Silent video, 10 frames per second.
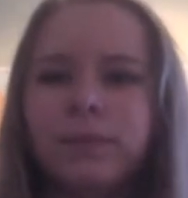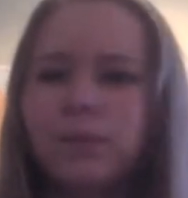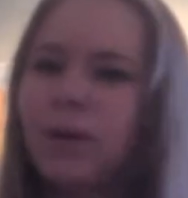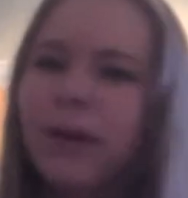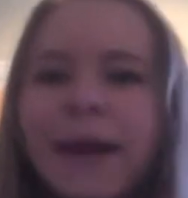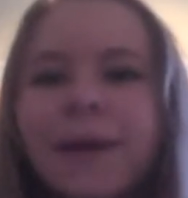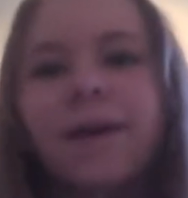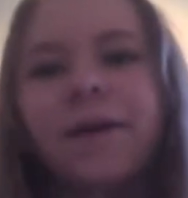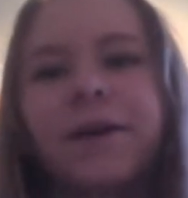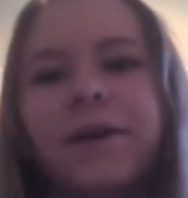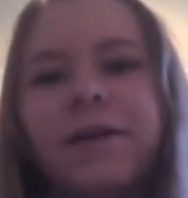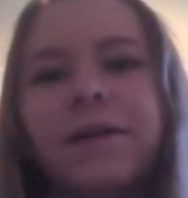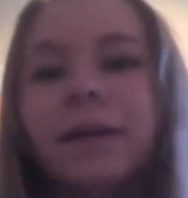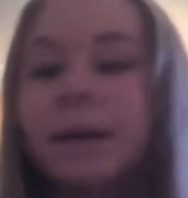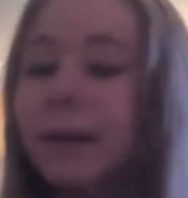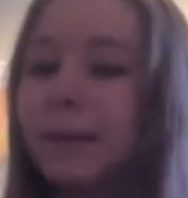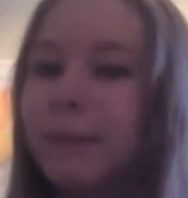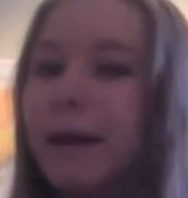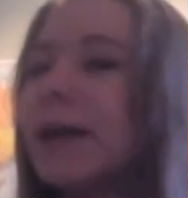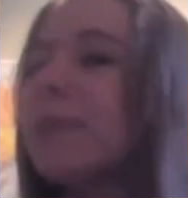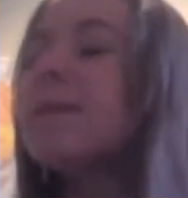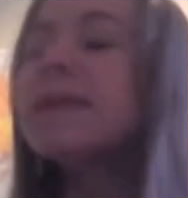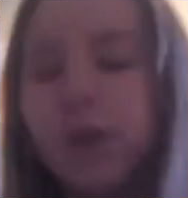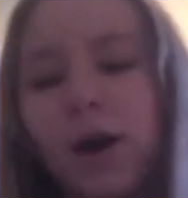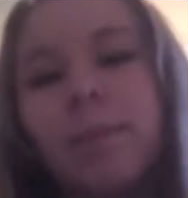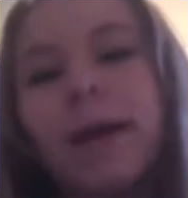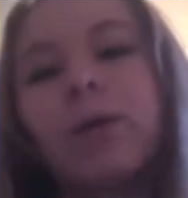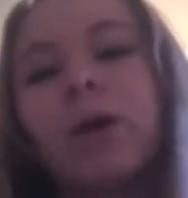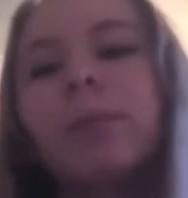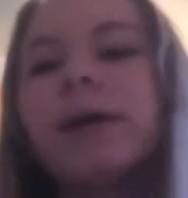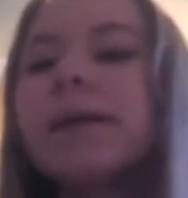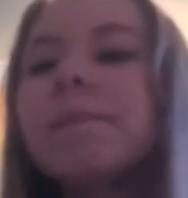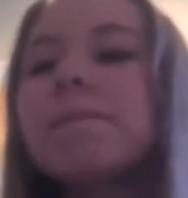Well, hey there. My name is Combat Wombat.